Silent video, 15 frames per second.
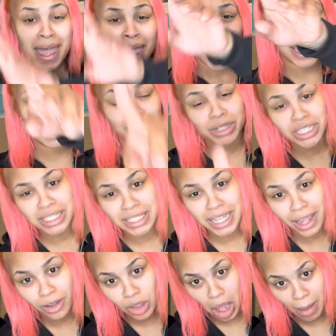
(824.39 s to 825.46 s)
And let me just
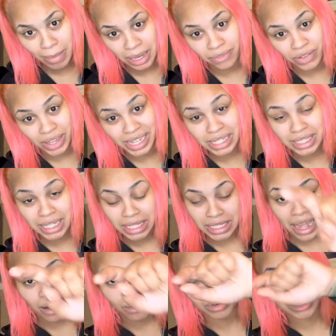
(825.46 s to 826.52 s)
tell y'all motherfuckers this.
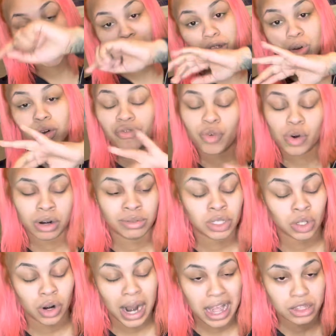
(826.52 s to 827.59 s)
I went to the uniform
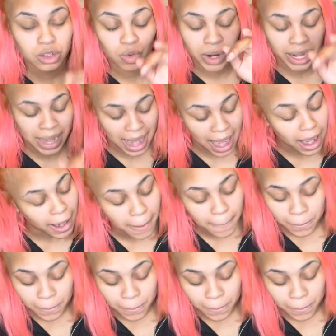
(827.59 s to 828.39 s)
store. I swear to God,